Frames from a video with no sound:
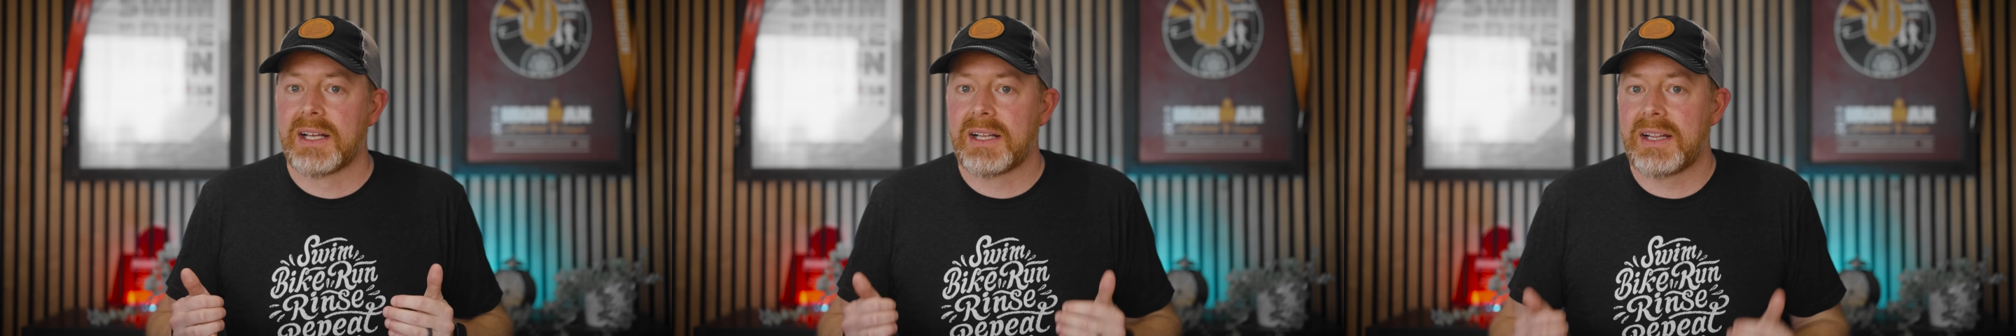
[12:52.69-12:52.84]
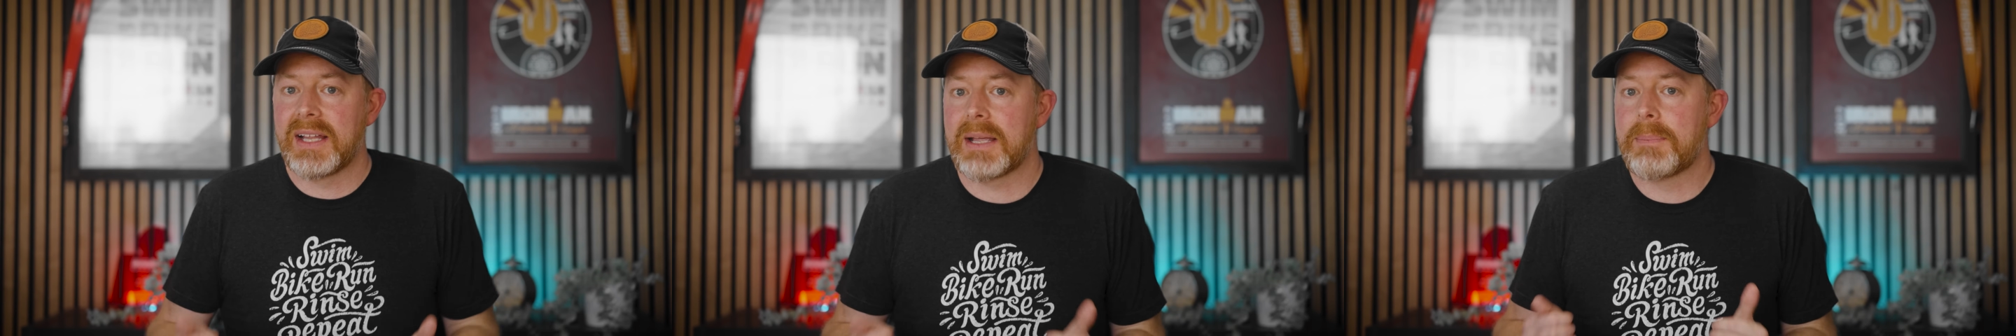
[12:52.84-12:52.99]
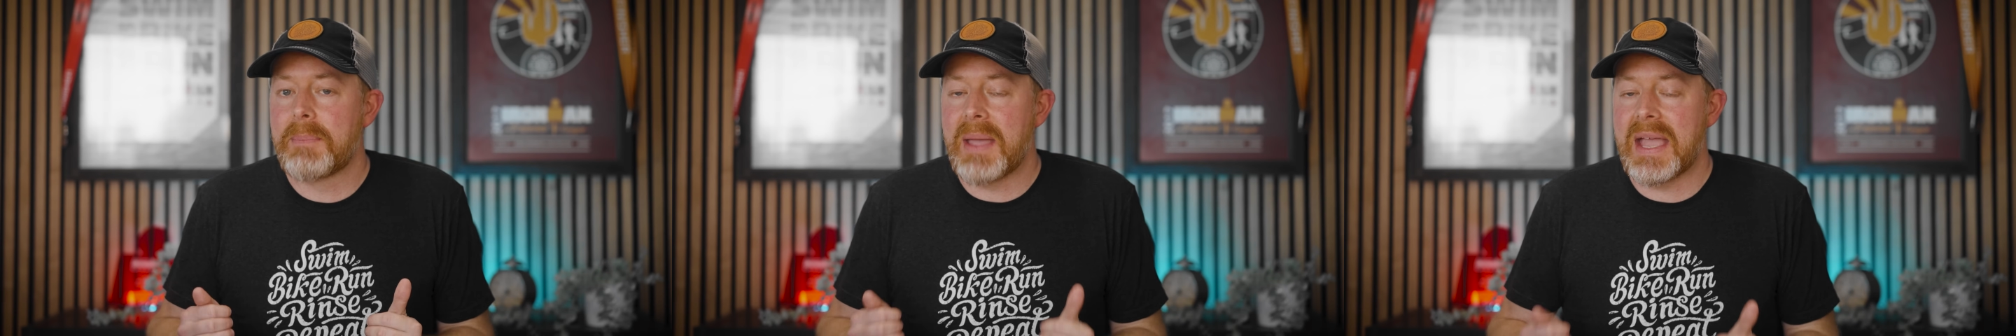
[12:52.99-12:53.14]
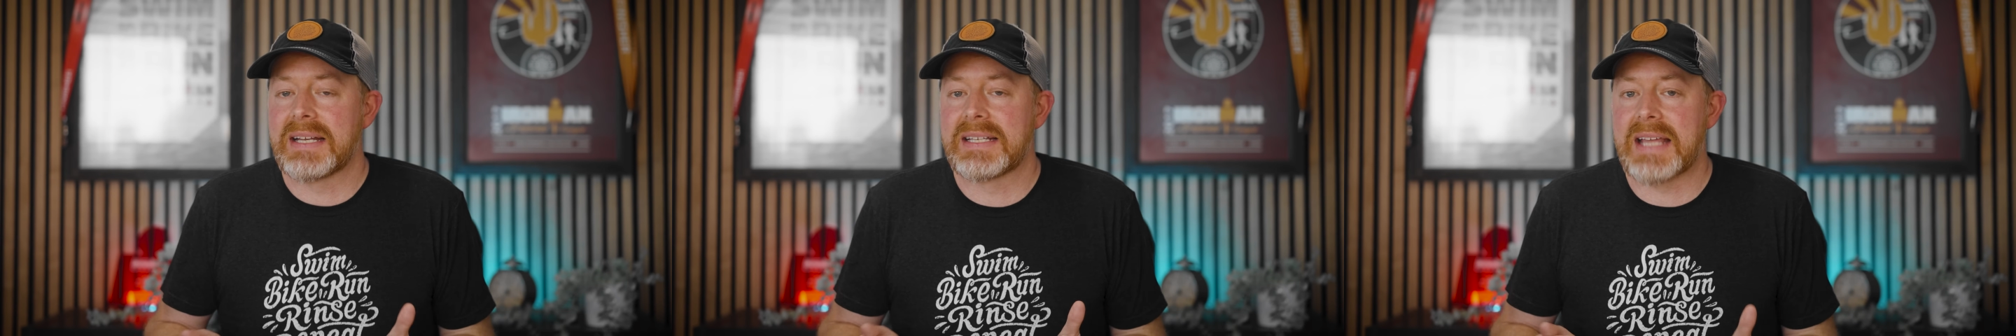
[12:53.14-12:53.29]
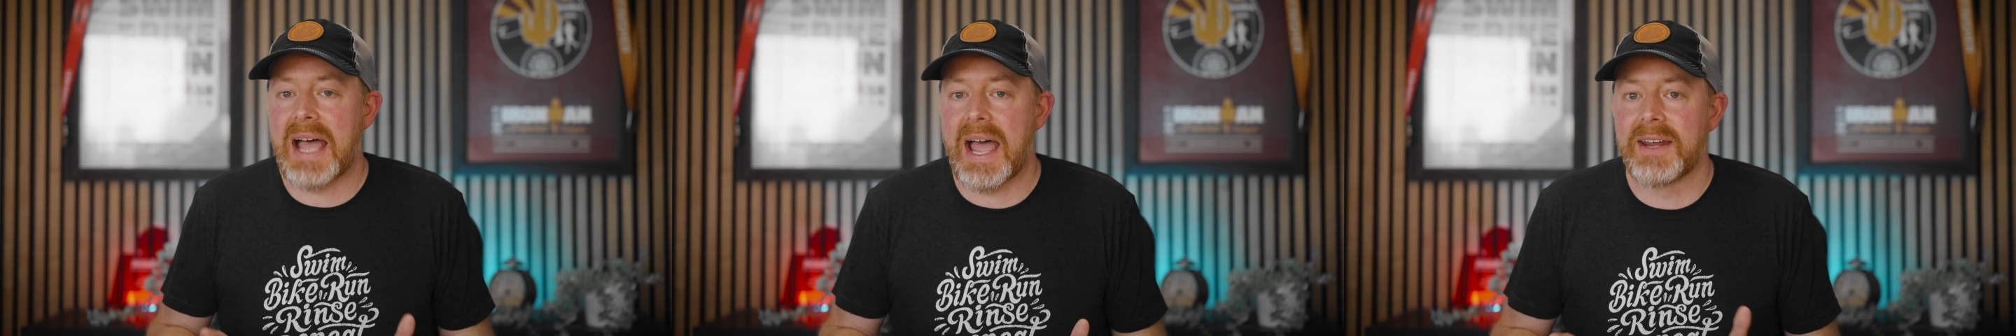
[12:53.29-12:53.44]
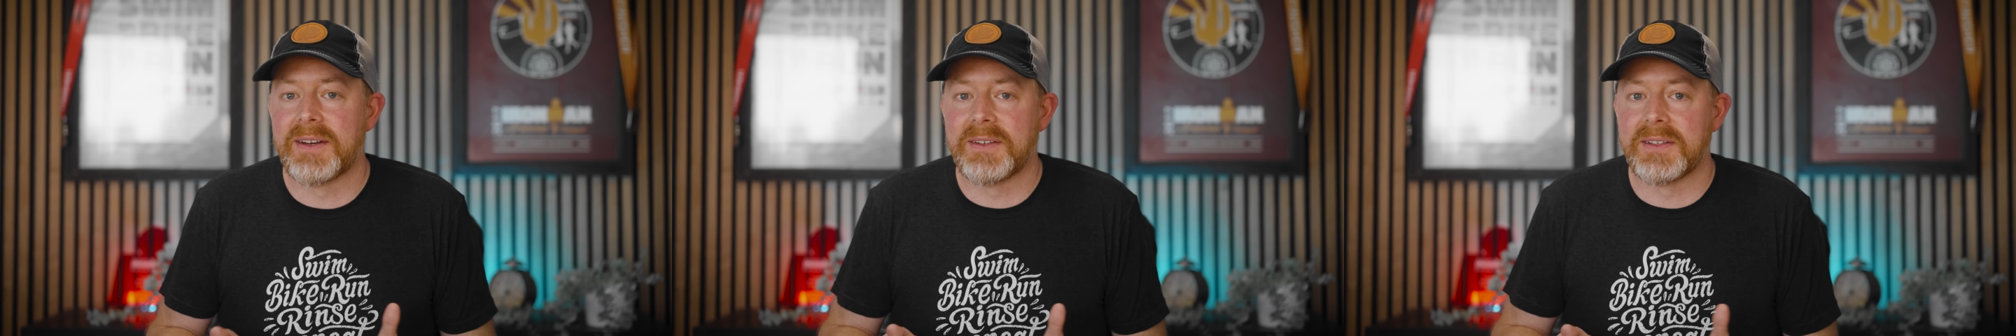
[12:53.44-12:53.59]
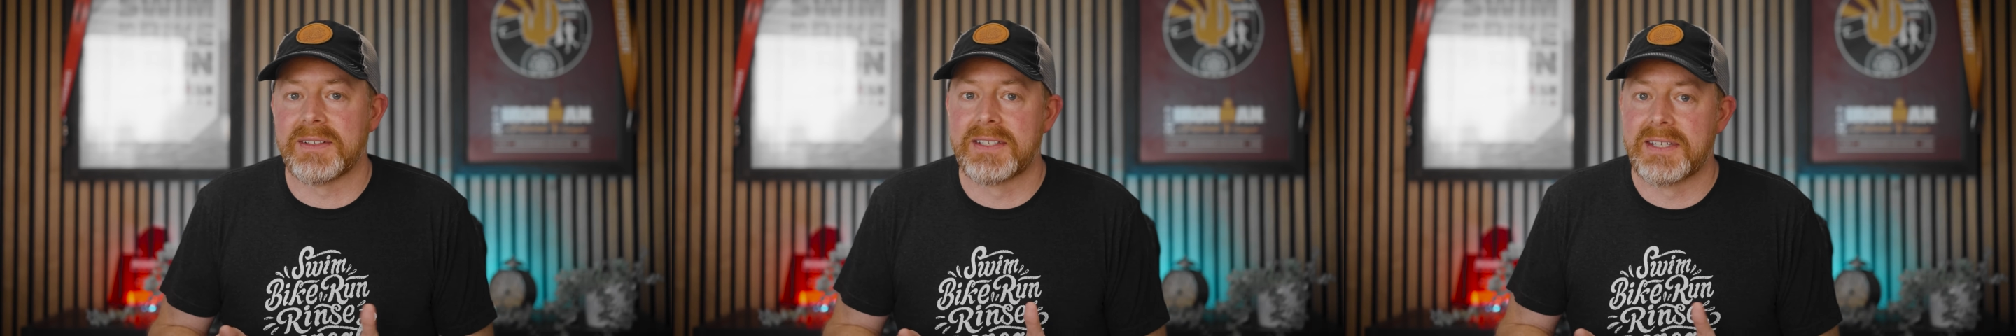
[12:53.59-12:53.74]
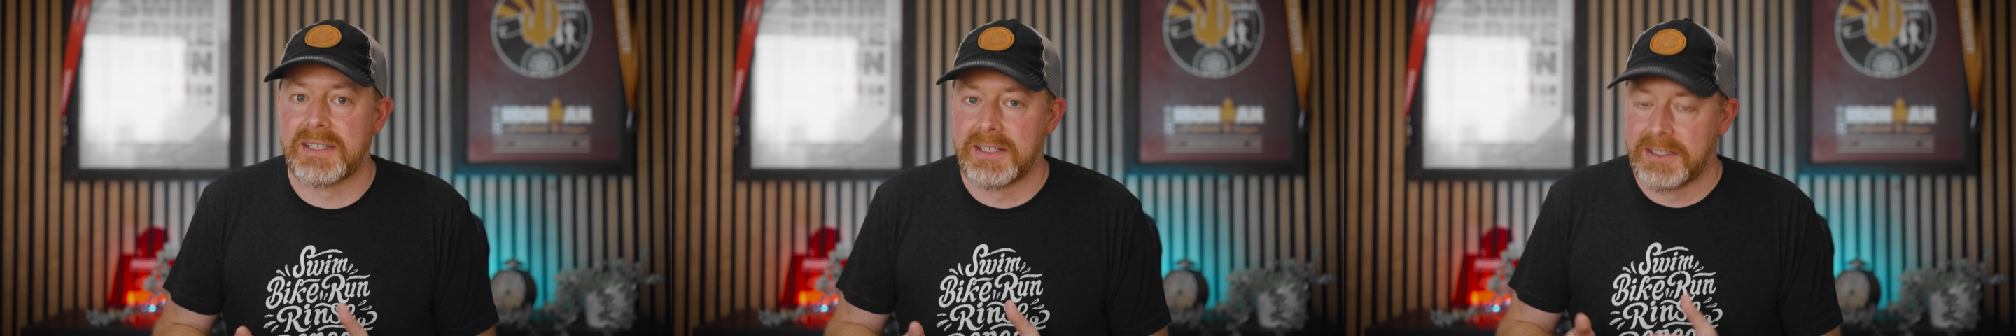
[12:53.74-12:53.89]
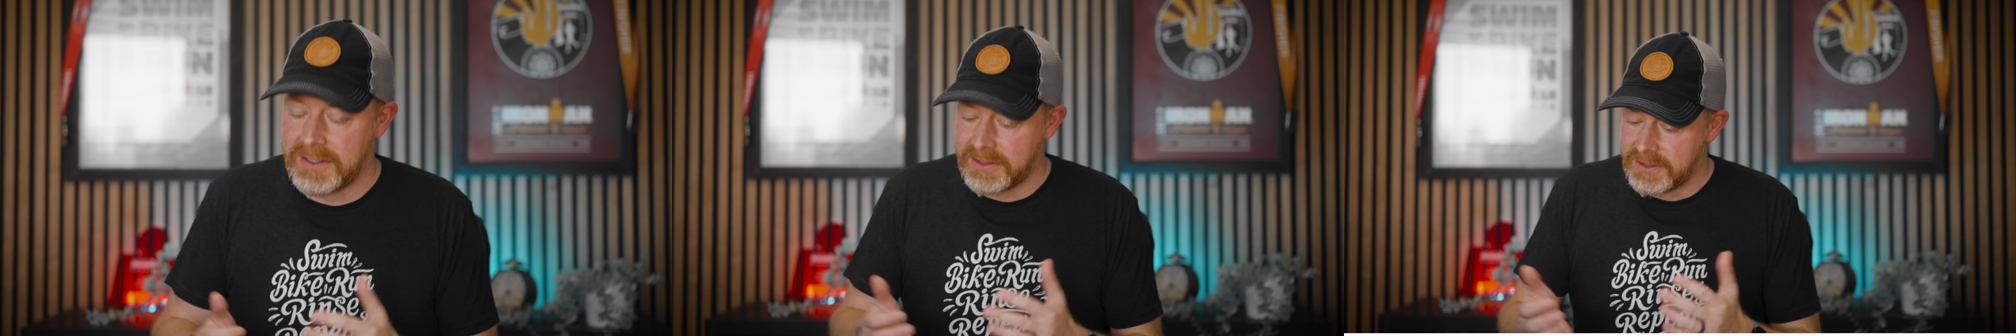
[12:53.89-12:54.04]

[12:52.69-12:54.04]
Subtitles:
clickbait titles,